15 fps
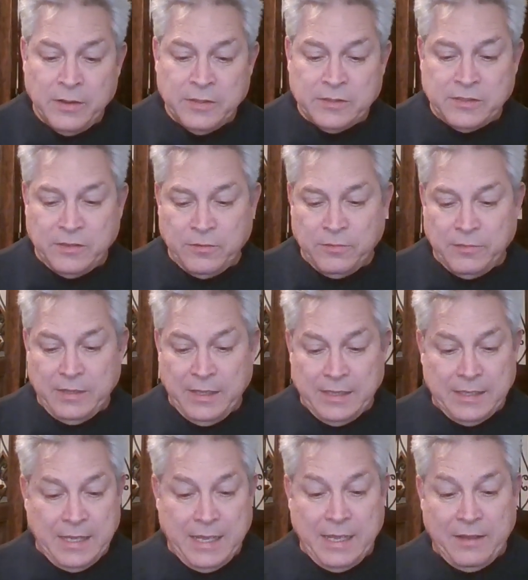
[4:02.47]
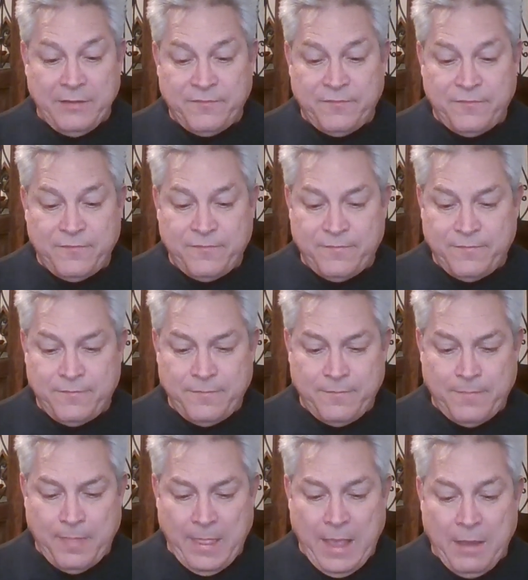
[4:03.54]
So if
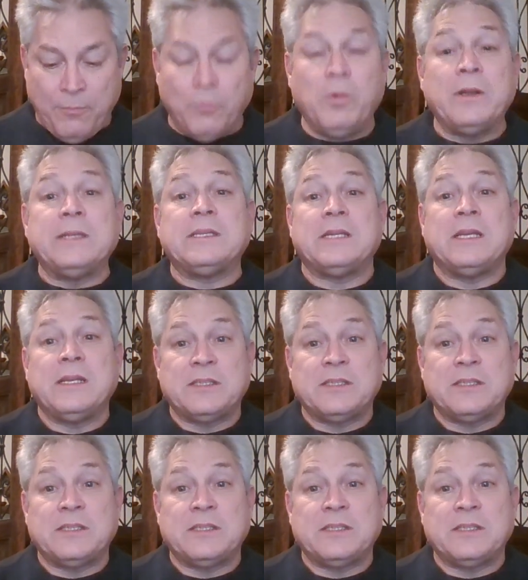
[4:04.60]
it wouldn't